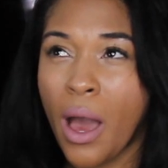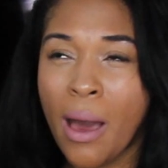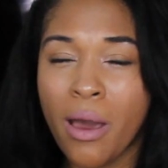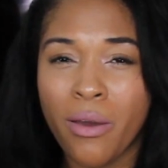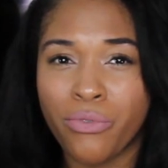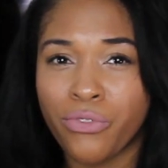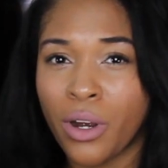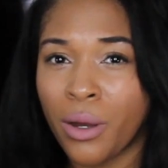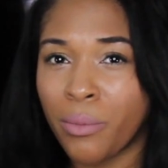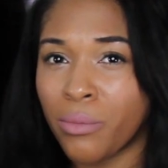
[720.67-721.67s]
I am
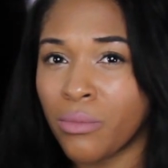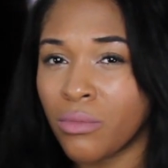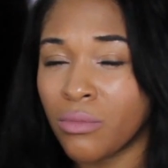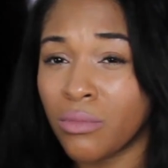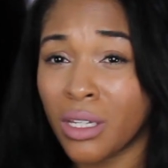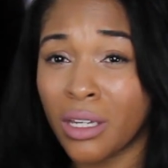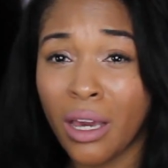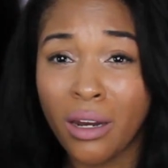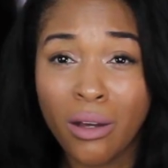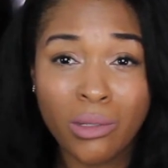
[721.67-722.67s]
from the
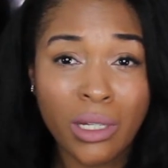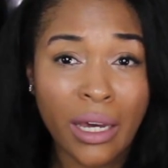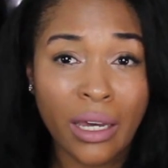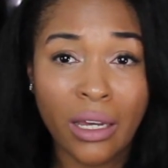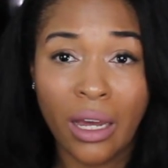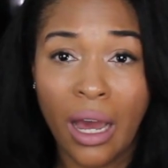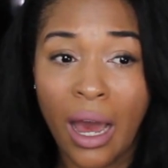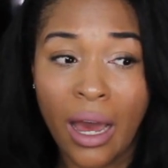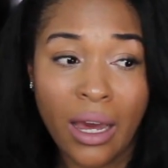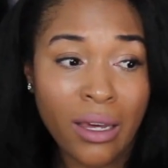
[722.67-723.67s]
ghetto. Like,
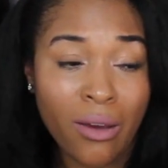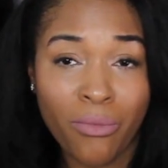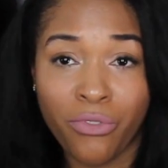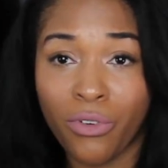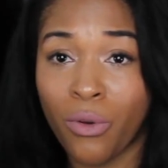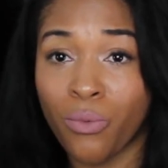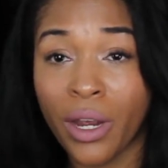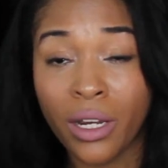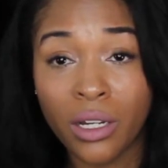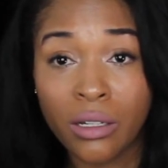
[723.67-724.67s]
I am a
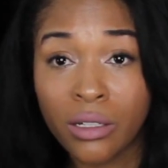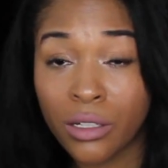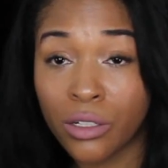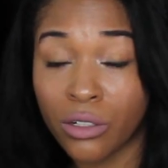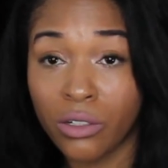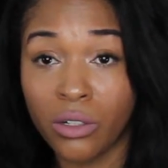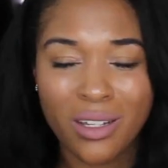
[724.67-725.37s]
regular hood girl.